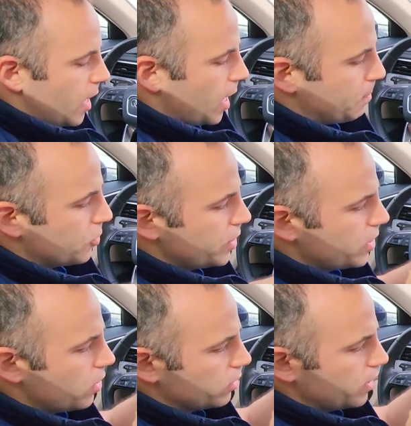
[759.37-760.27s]
I put
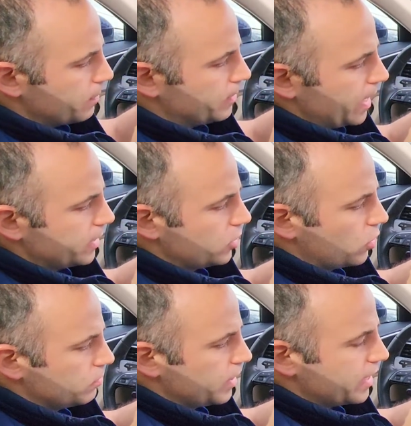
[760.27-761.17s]
it on, applied it
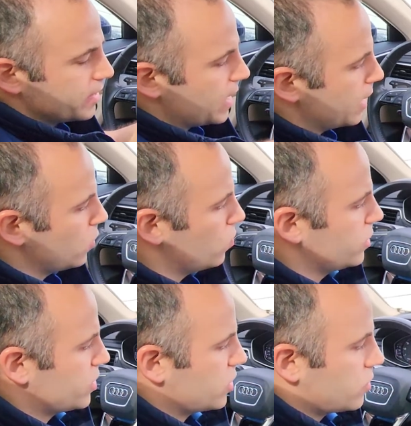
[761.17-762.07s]
on, because I don't
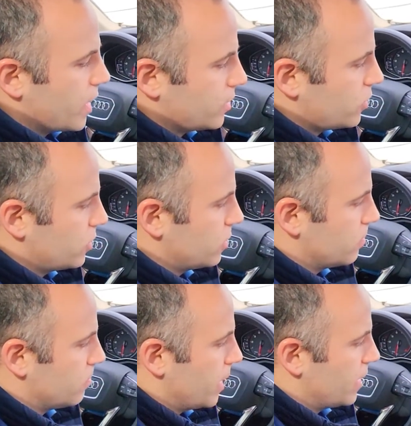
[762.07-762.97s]
want to scratch
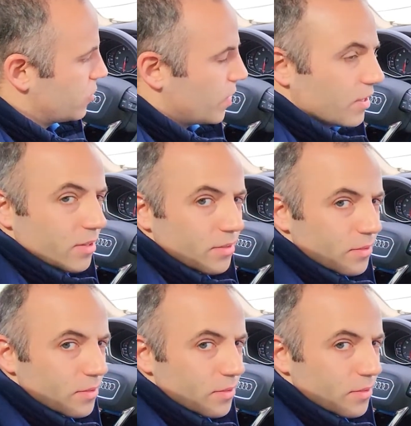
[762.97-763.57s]
my grill.